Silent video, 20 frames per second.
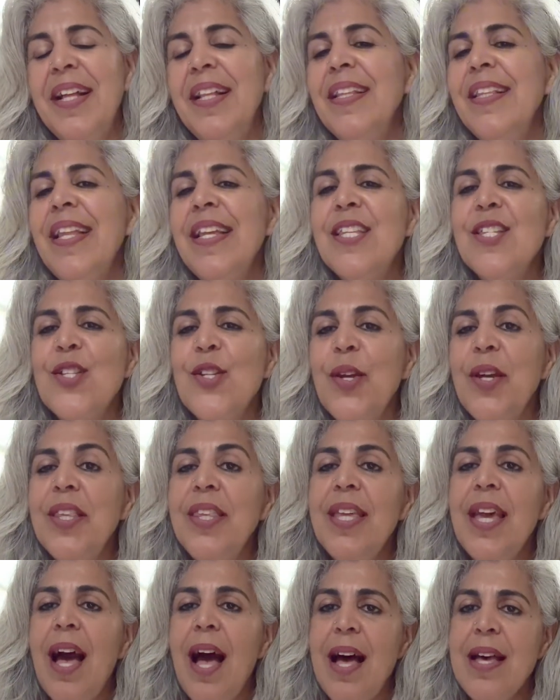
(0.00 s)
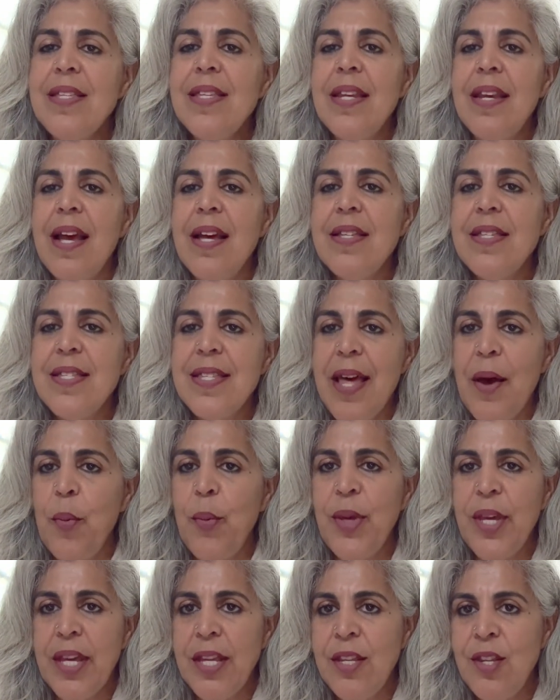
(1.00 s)
Let's look at the asanas that
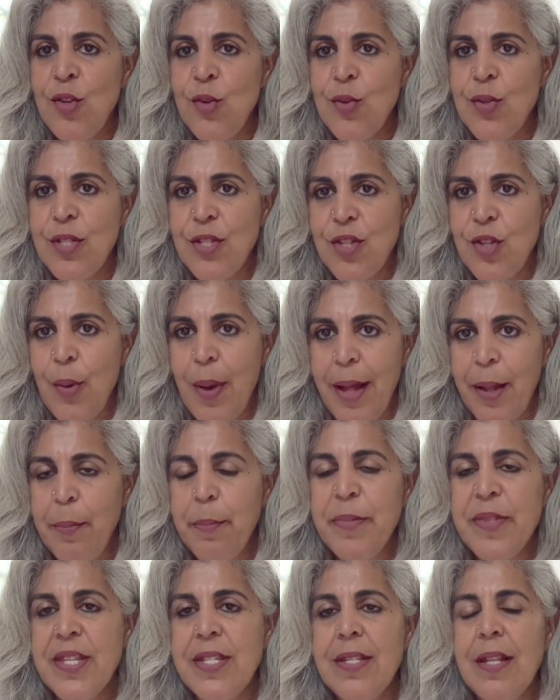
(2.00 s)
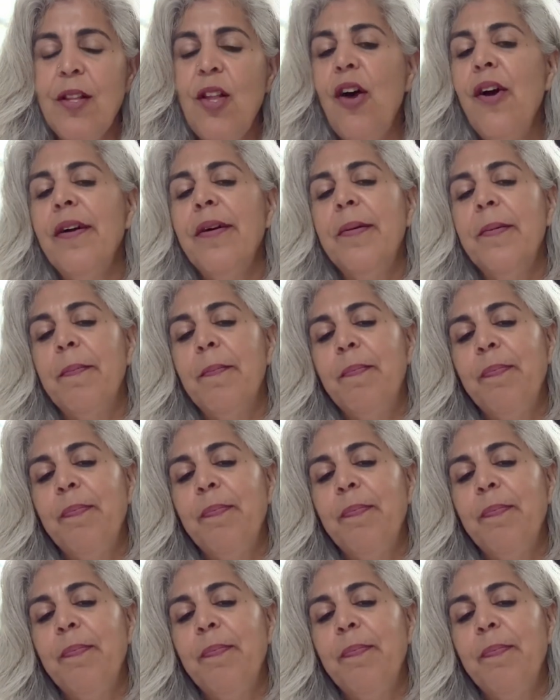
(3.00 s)
we can use to help this along.